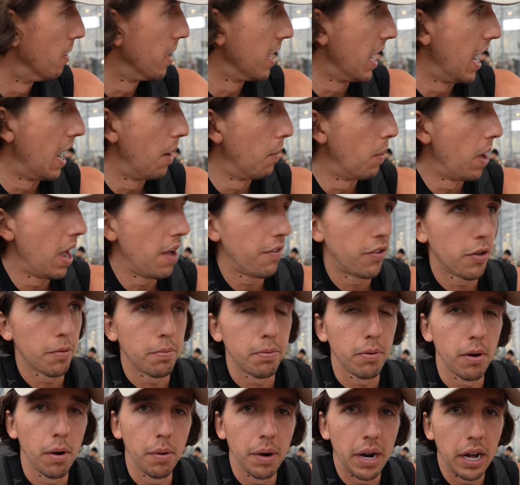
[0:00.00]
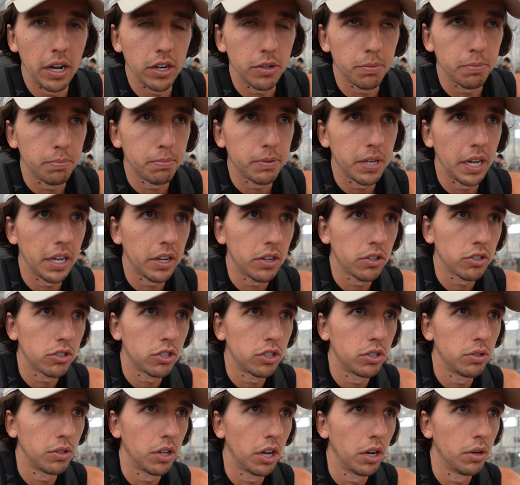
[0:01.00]
Yeah, waiting for Pro now to take us
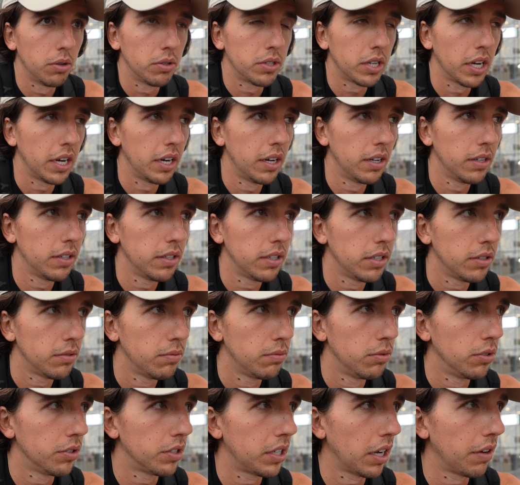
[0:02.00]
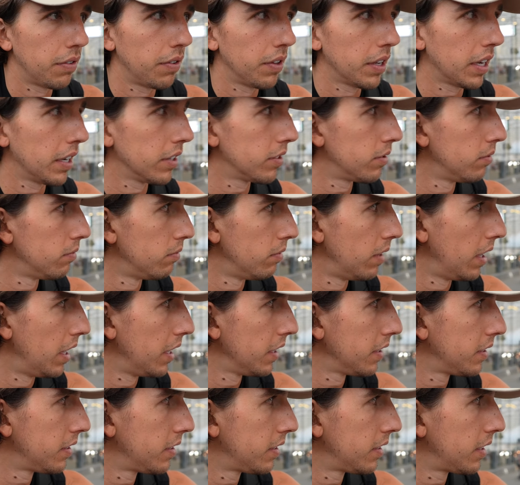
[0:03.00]
to the hotel. We'll definitely get some
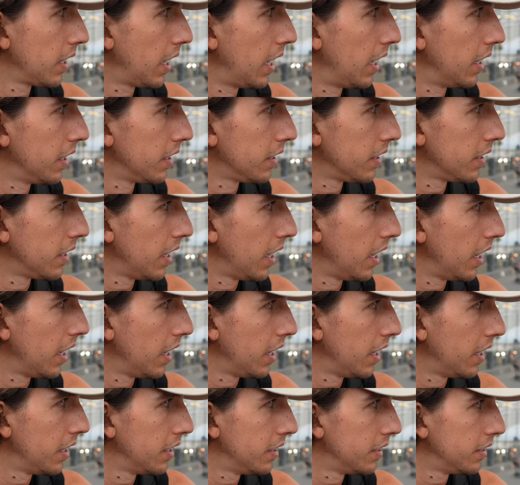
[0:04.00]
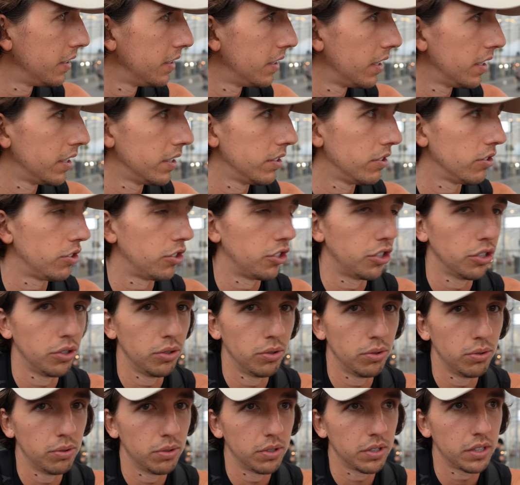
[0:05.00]
rest and then do
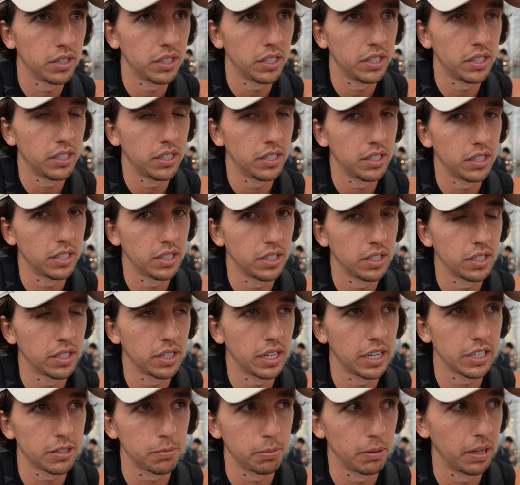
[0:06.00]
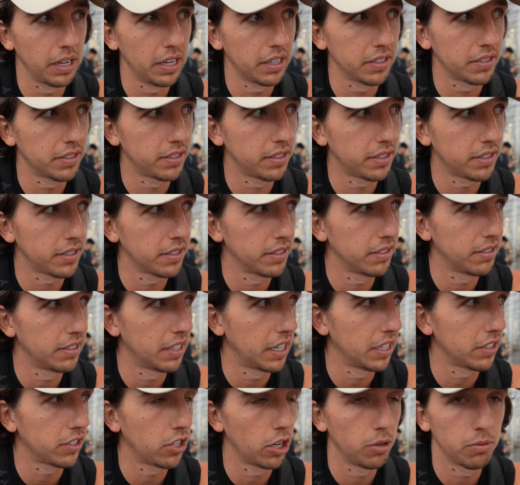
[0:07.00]
the last blast. And
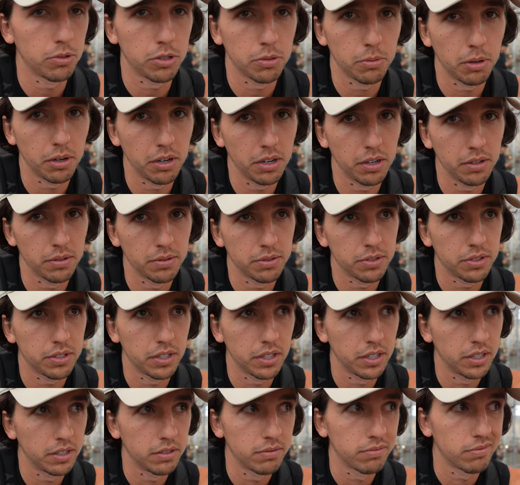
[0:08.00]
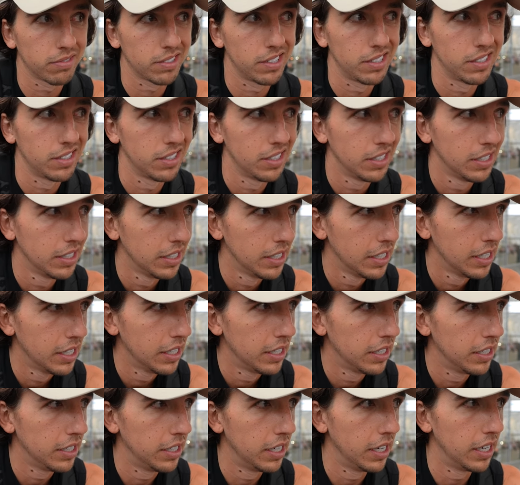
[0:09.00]
then it's home tomorrow. So,
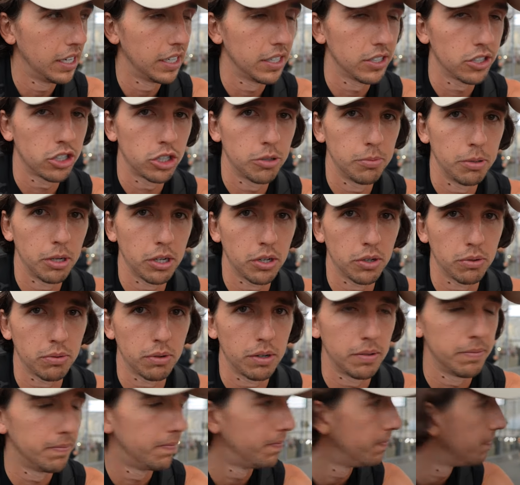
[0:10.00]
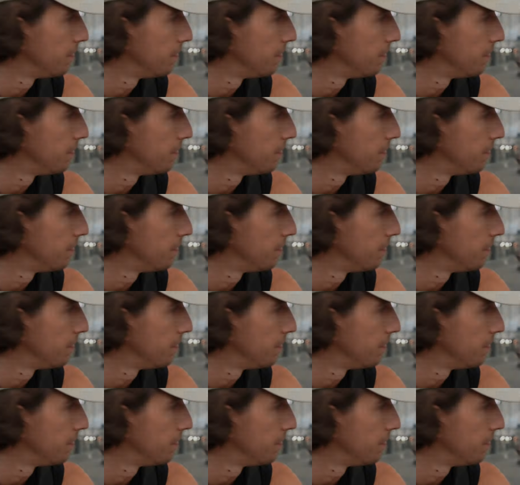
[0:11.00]
yeah, should be a good one.